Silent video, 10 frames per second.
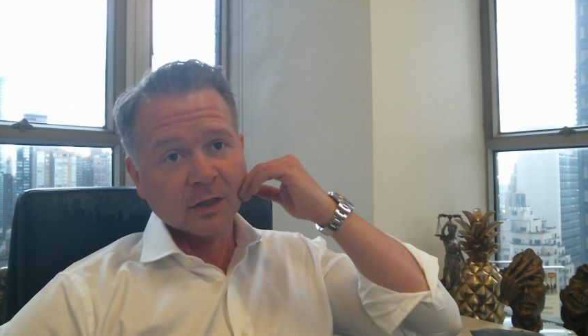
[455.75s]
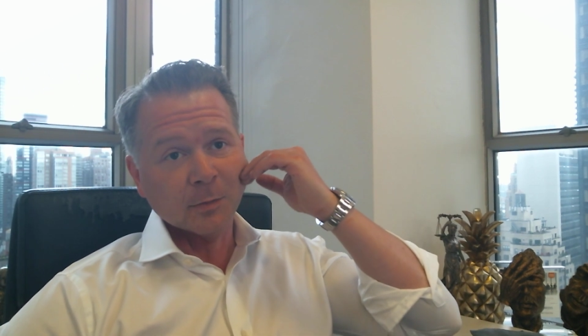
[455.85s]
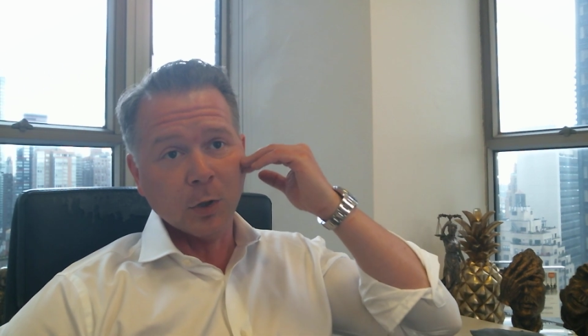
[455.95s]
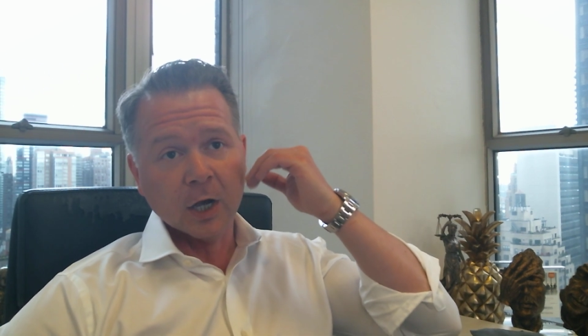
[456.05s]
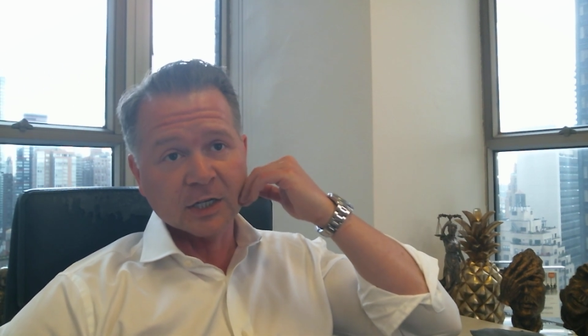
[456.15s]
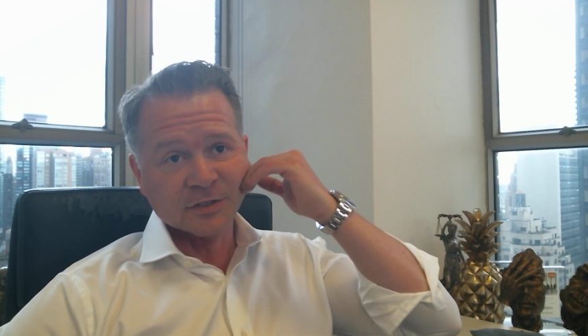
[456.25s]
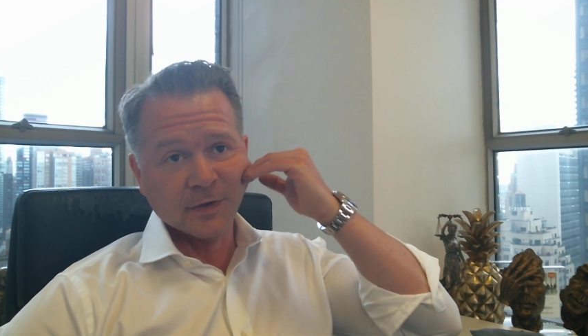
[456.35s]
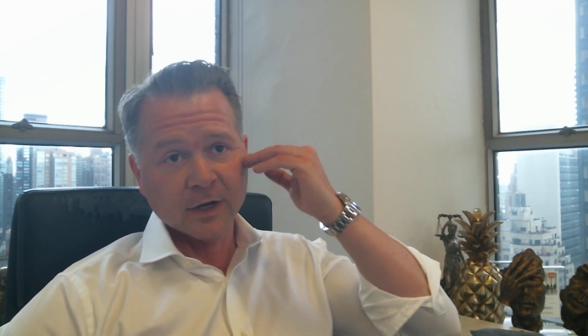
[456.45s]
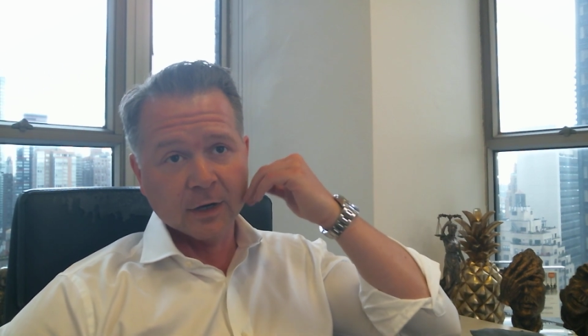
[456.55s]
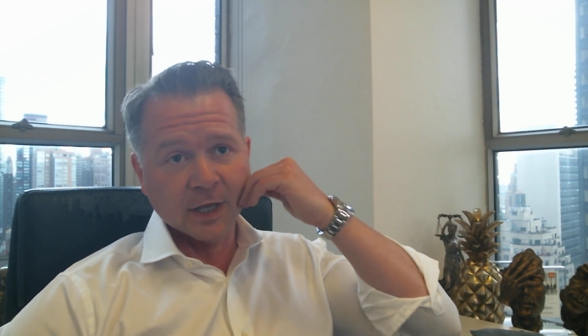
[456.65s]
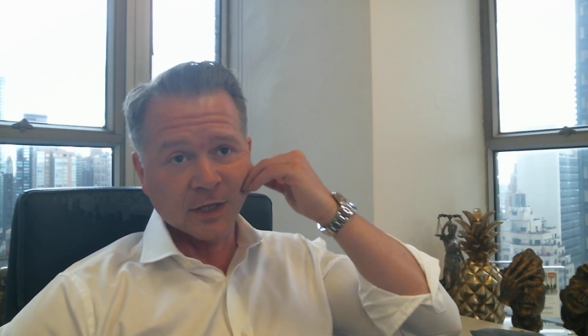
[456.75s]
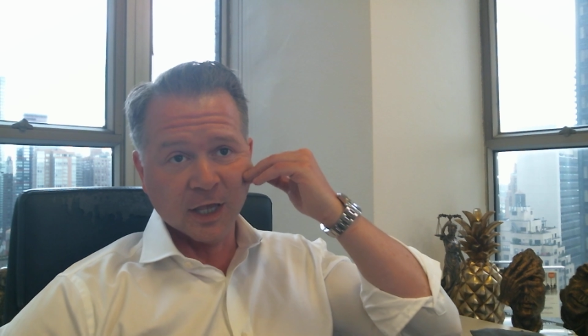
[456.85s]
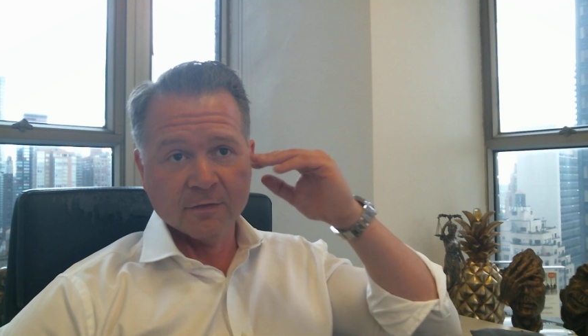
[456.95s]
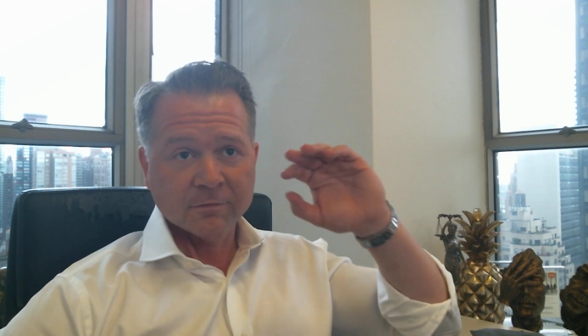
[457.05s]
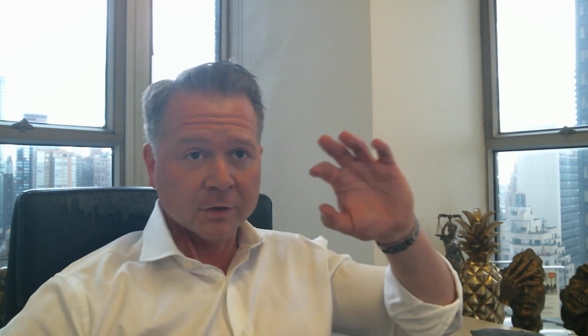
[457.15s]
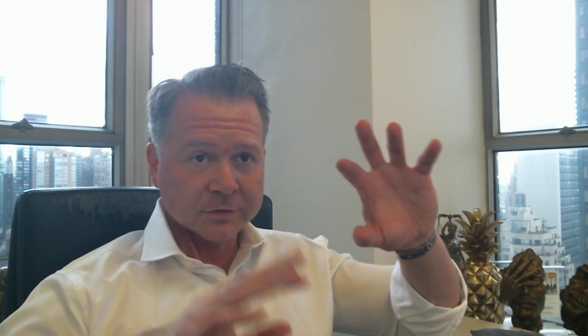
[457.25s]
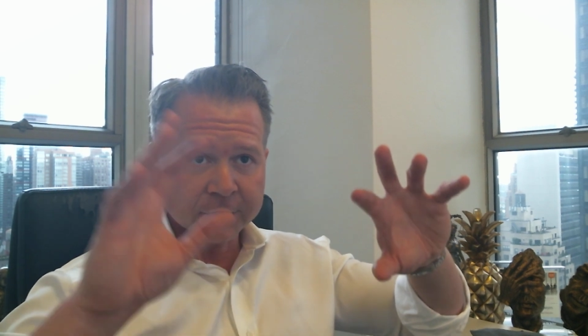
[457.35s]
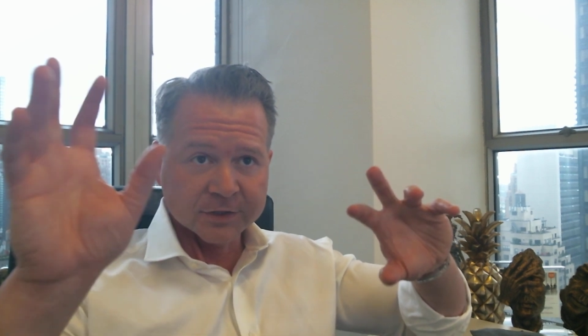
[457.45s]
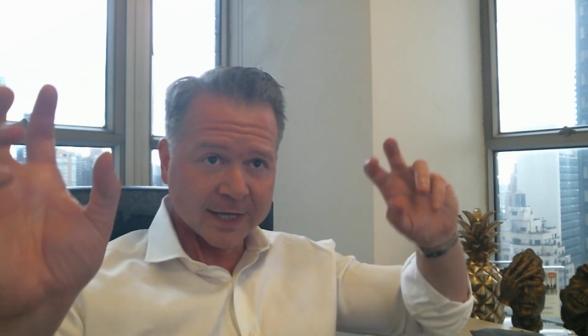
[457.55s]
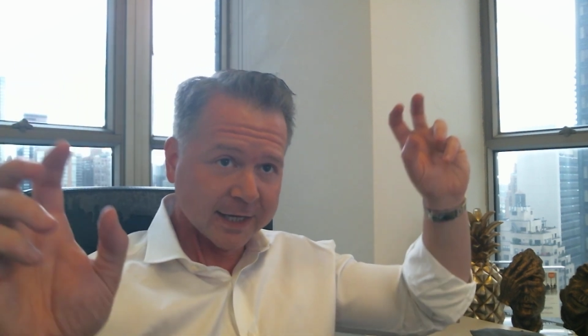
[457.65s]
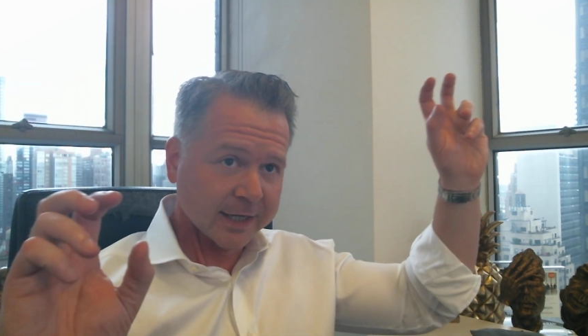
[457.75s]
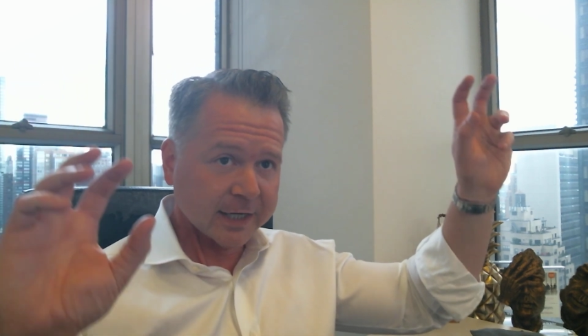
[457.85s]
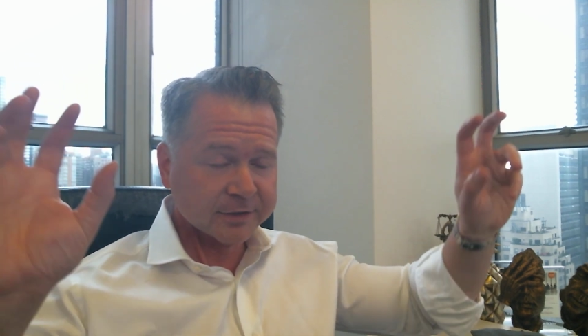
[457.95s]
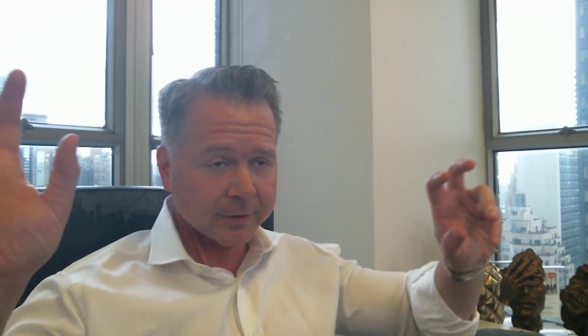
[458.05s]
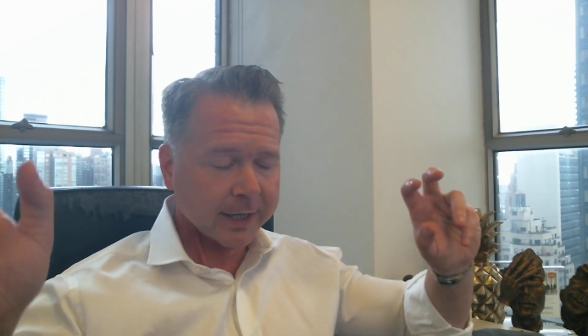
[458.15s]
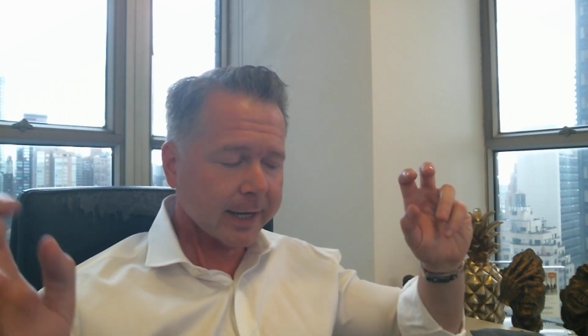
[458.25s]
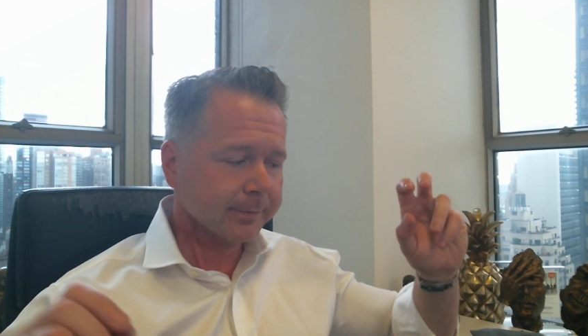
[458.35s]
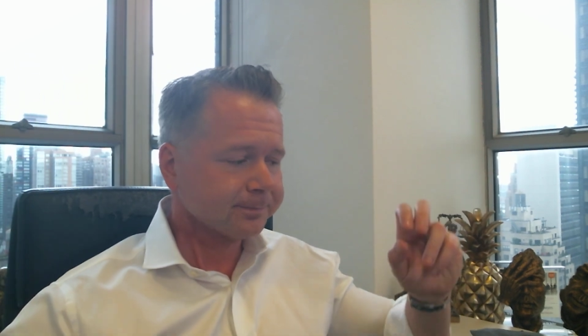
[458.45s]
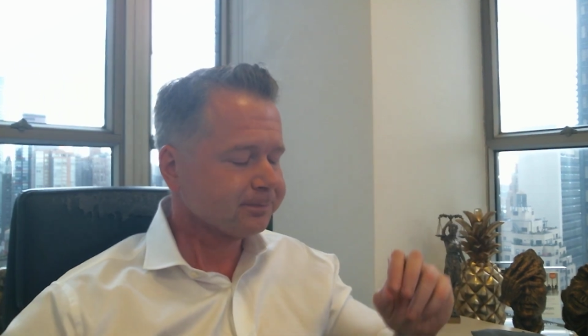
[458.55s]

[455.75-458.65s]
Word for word: the blogosphere and the influencer zeitgeist right now.